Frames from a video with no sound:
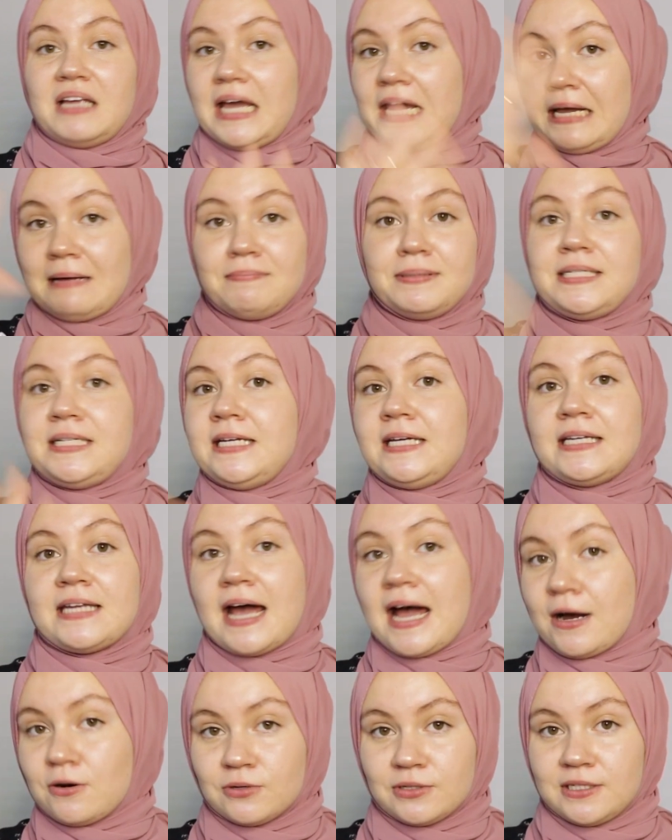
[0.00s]
Empty it
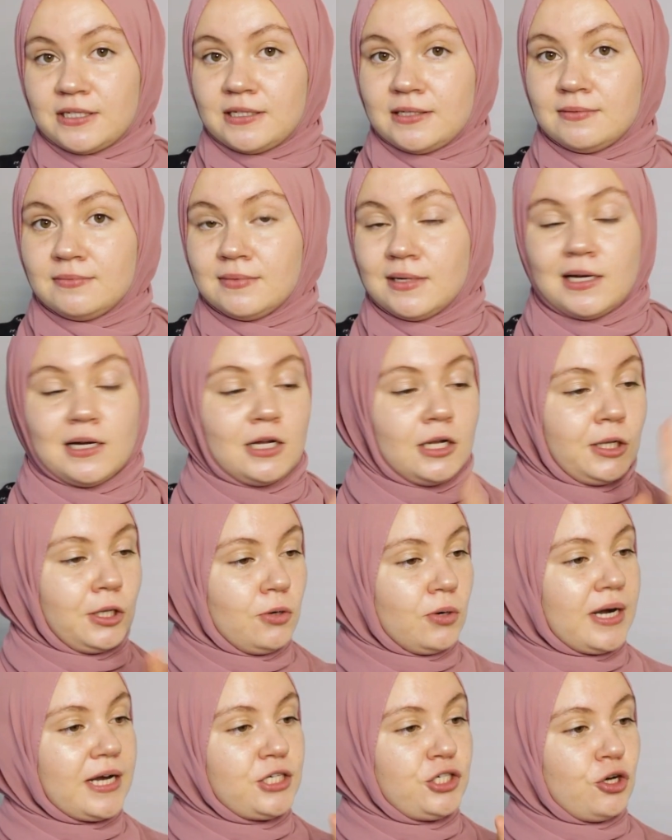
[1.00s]
out.
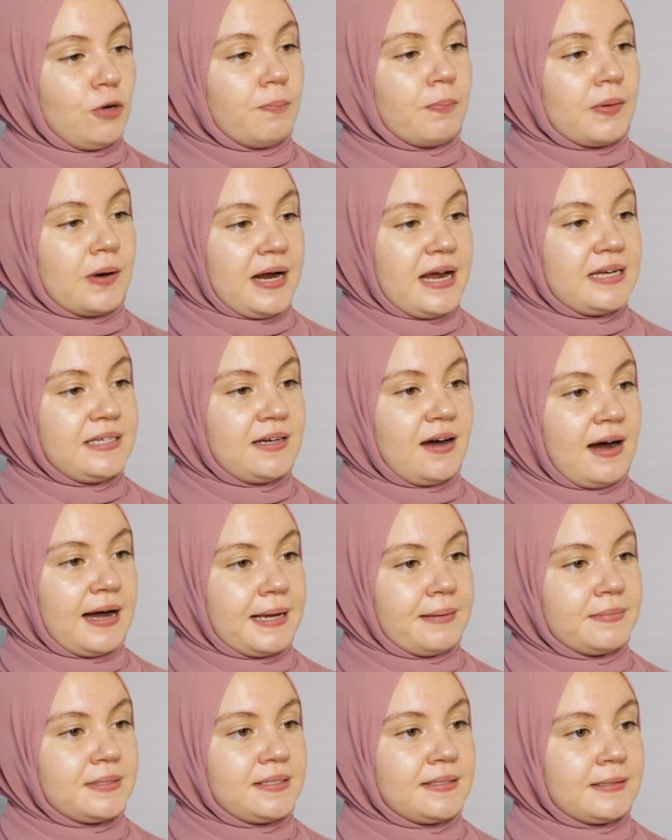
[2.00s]
Look at your prayer
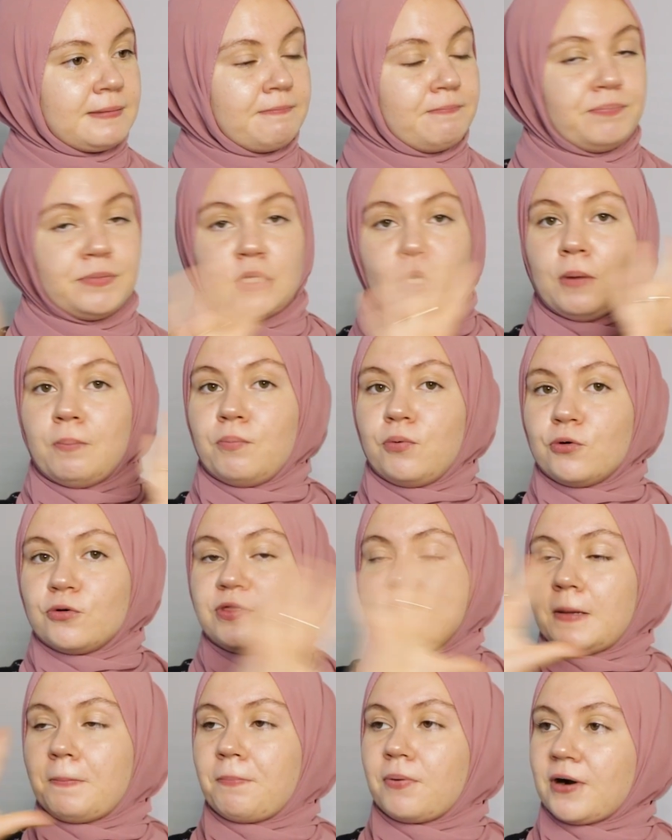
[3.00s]
times. Put
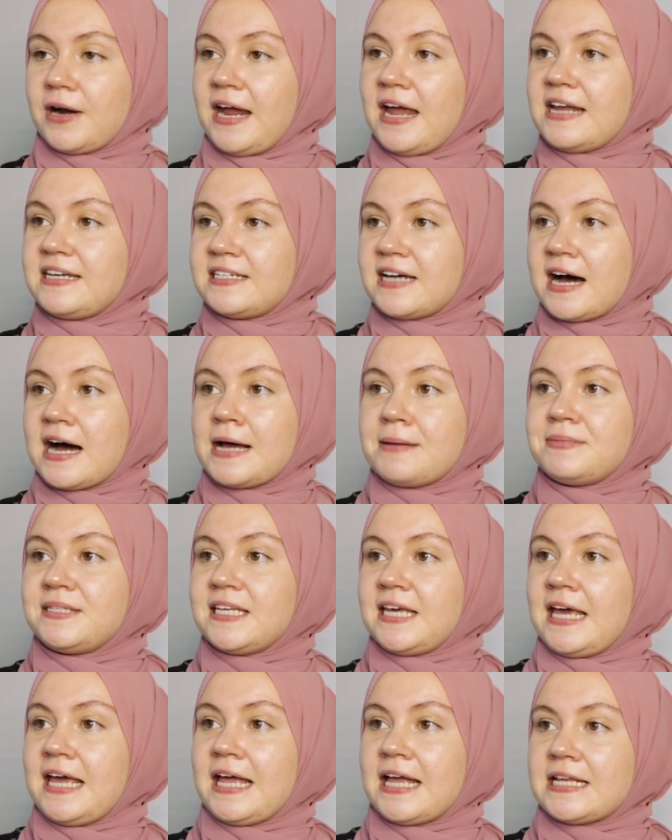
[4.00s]
the prayer times
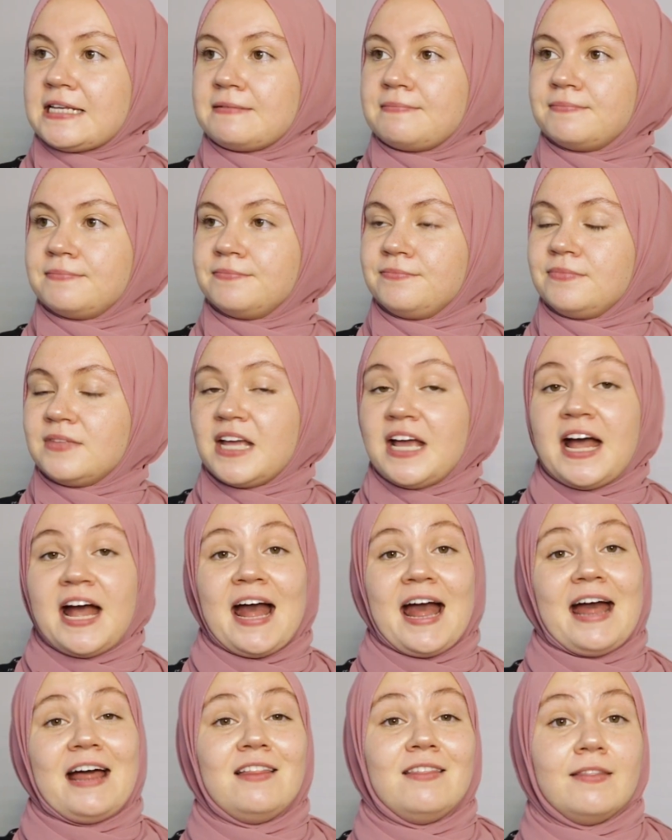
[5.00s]
in,
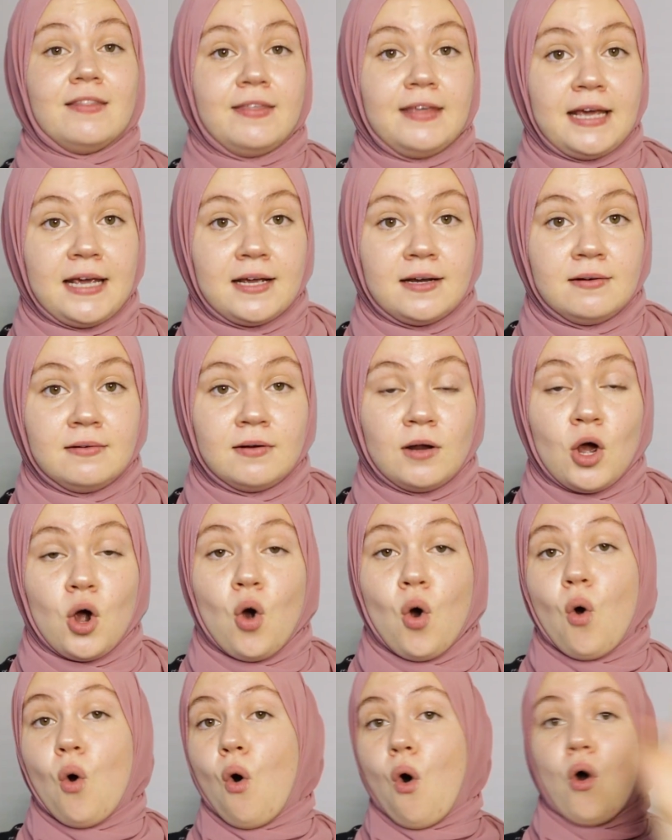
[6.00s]
and then
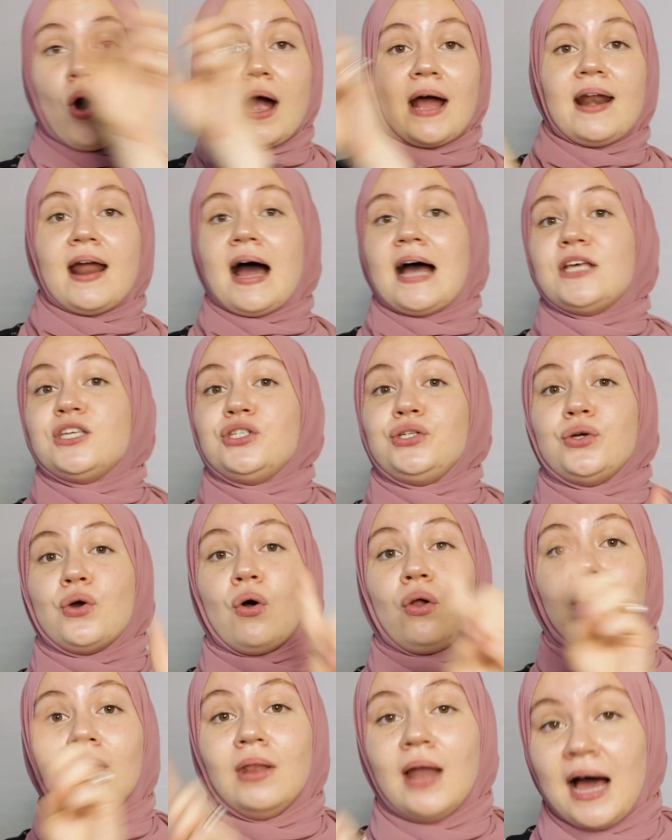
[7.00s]
organize your
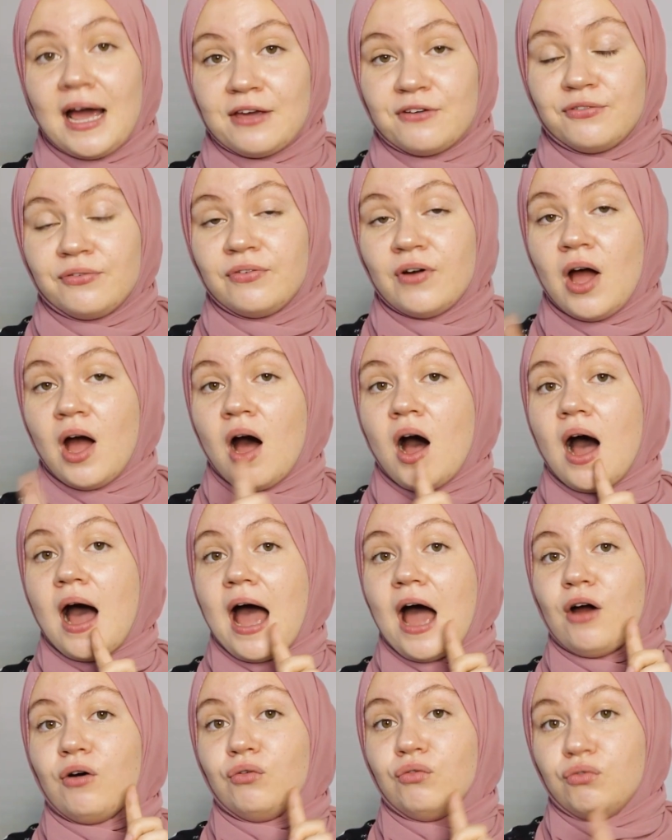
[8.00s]
life
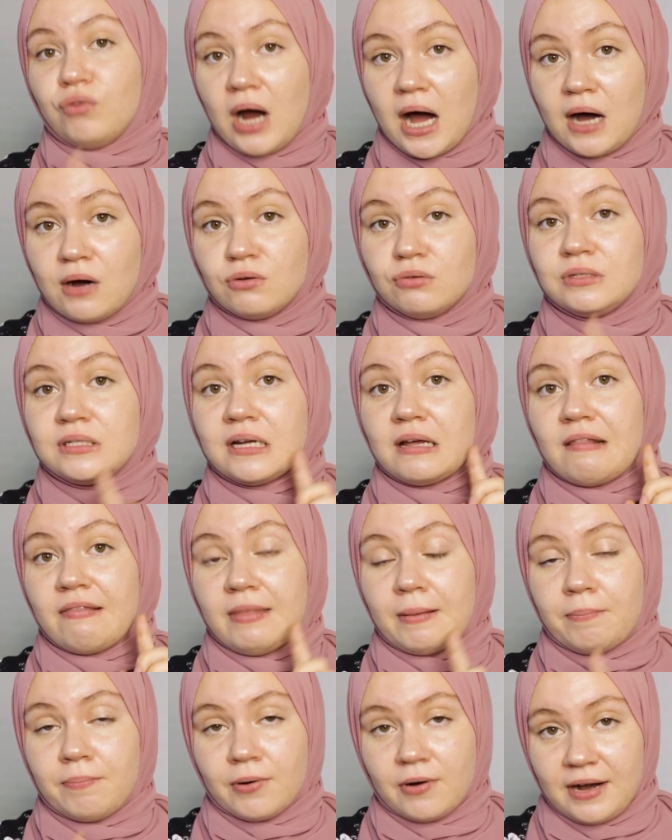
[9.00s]
around
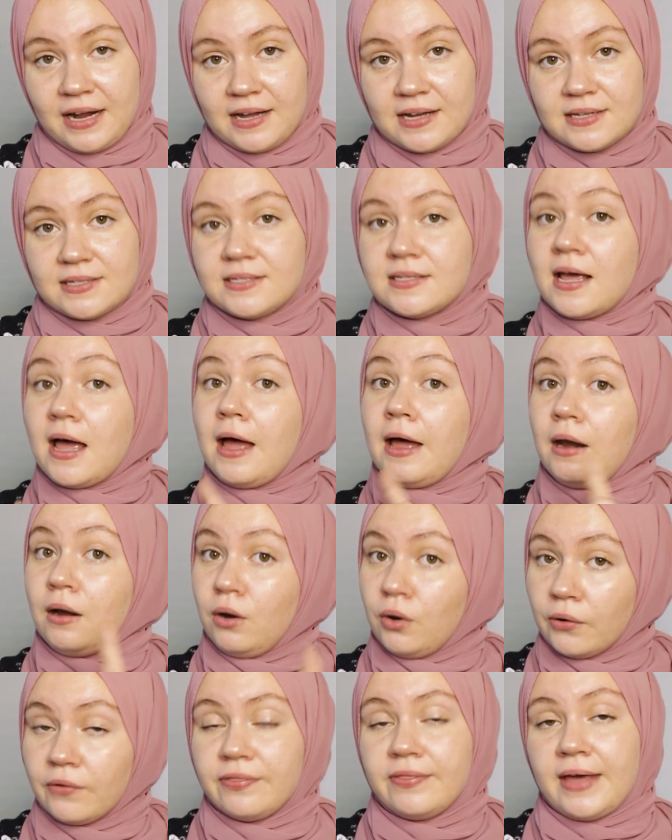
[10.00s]
the prayers and
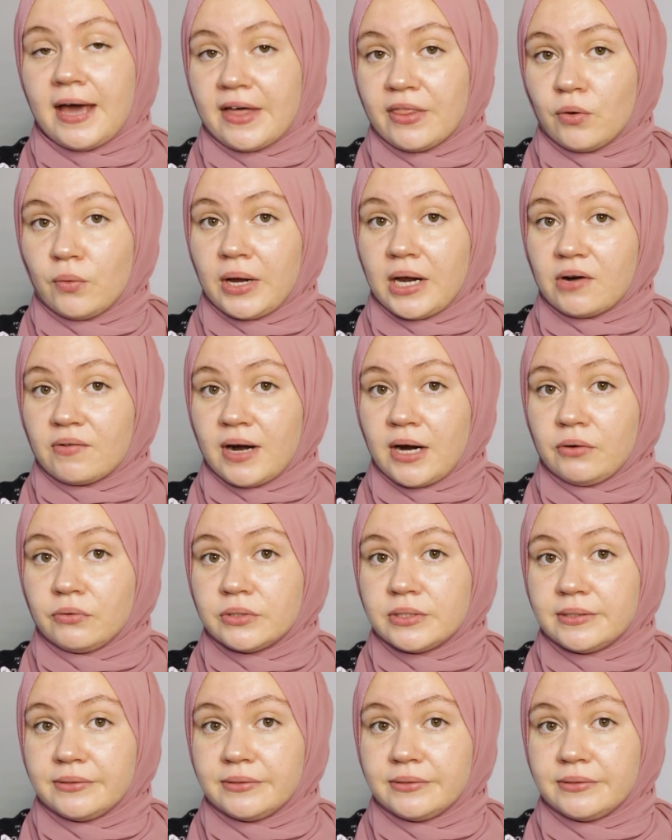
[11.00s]
not the other way around.